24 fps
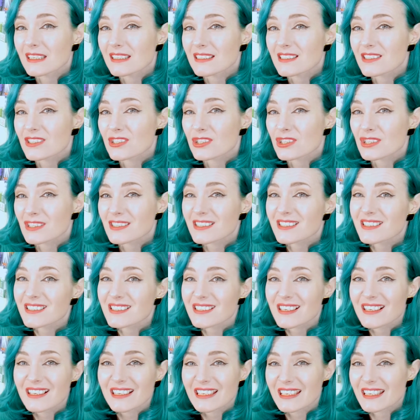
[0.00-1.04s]
it's
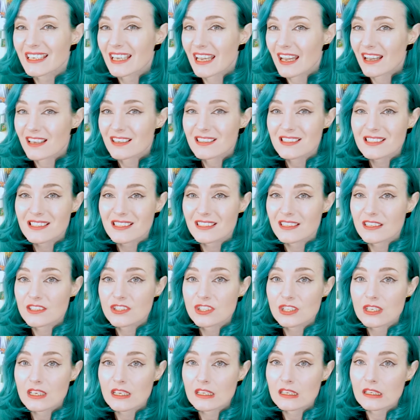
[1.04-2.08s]
just a guess, an
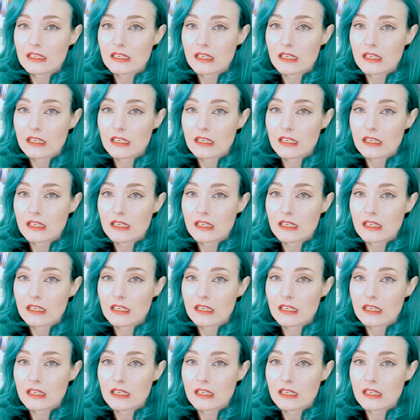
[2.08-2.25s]
educated